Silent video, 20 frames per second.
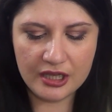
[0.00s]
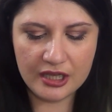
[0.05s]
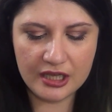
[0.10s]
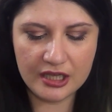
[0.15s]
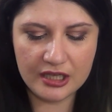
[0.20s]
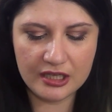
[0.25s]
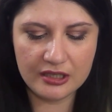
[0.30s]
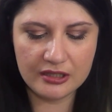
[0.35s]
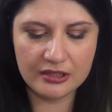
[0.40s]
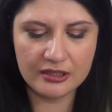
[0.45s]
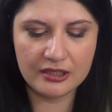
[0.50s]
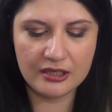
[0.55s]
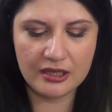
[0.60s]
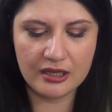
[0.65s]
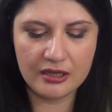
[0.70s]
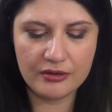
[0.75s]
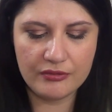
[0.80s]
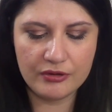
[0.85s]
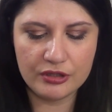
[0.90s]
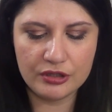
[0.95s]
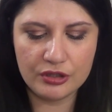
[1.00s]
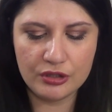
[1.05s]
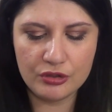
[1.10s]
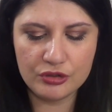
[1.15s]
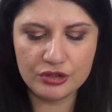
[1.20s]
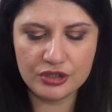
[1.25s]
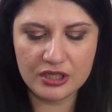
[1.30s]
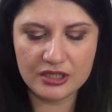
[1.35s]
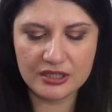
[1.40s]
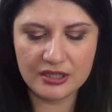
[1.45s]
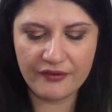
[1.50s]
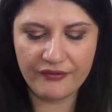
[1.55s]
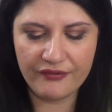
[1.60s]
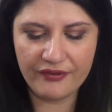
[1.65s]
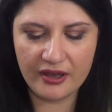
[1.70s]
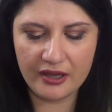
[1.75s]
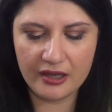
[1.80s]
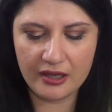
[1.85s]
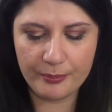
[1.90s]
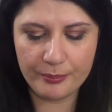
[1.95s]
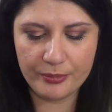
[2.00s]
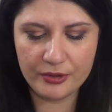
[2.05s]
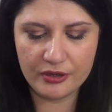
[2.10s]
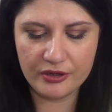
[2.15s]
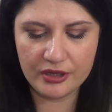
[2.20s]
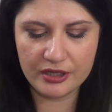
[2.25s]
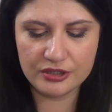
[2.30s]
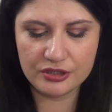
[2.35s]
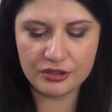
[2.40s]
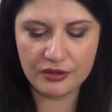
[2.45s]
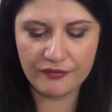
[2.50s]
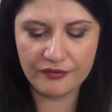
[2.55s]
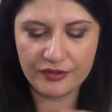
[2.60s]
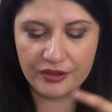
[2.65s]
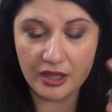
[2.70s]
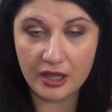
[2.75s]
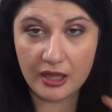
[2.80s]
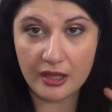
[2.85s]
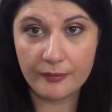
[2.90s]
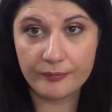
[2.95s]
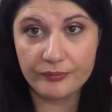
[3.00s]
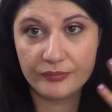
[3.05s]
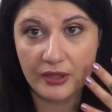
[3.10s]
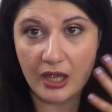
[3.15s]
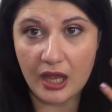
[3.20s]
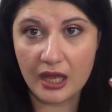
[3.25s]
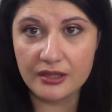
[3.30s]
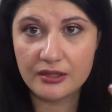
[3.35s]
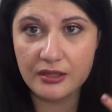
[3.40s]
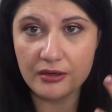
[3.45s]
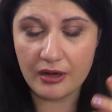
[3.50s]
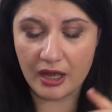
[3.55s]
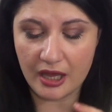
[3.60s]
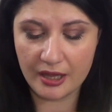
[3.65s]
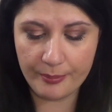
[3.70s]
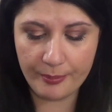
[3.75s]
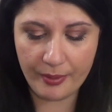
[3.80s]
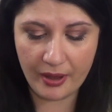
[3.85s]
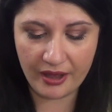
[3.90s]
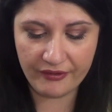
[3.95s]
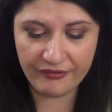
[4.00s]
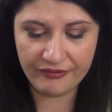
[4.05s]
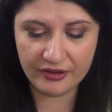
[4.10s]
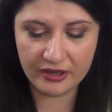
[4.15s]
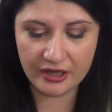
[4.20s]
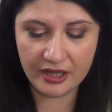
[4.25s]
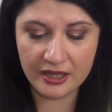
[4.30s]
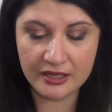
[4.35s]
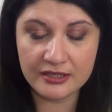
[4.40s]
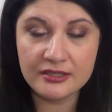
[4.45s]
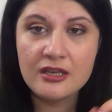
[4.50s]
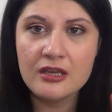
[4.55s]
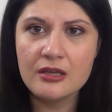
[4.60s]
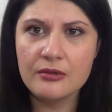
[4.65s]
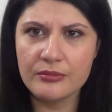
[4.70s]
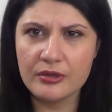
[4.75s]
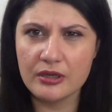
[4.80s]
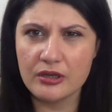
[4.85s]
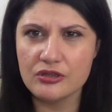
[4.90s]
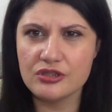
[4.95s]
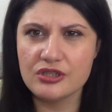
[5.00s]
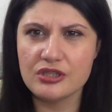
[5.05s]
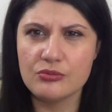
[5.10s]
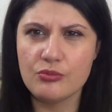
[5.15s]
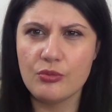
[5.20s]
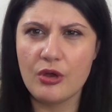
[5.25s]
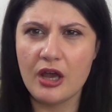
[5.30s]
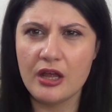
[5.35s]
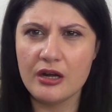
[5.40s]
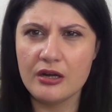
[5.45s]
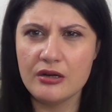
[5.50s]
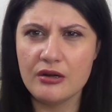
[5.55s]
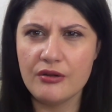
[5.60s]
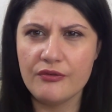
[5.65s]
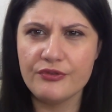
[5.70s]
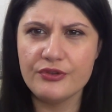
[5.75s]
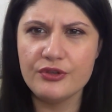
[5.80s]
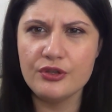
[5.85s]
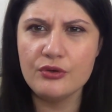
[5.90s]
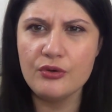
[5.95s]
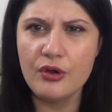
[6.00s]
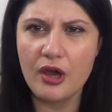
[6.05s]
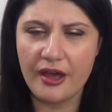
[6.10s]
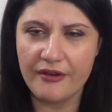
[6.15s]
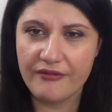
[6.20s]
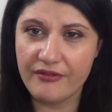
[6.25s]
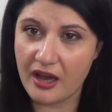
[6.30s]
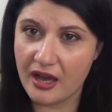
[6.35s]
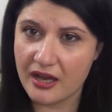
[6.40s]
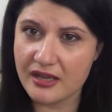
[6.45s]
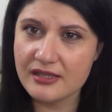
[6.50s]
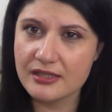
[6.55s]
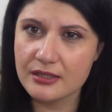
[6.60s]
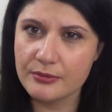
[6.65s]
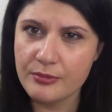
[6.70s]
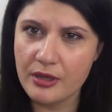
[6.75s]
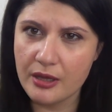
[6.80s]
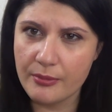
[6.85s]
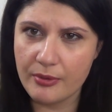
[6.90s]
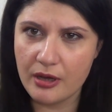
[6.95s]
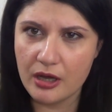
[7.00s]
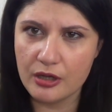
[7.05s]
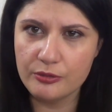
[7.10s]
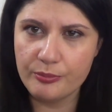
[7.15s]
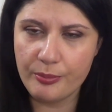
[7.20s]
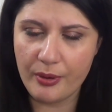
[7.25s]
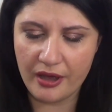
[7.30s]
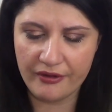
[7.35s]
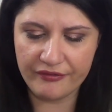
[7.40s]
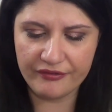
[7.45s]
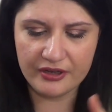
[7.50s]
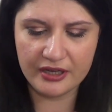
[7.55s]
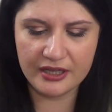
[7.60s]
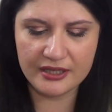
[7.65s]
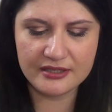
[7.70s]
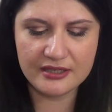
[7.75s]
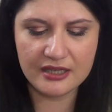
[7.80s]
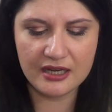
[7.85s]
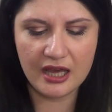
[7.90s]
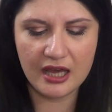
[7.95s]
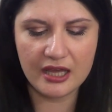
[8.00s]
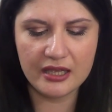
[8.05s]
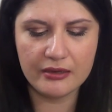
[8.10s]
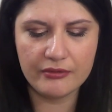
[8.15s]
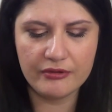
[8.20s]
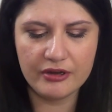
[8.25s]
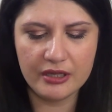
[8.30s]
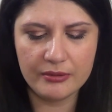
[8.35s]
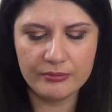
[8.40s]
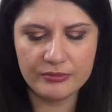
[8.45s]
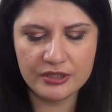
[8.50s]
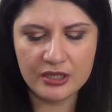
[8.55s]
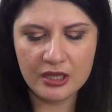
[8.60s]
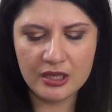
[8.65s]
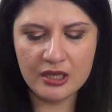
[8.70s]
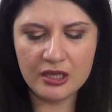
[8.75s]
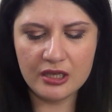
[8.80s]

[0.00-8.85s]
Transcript: It reduces the appearance of the under eye puffiness, because one of you have asked me about puffiness and eye creams.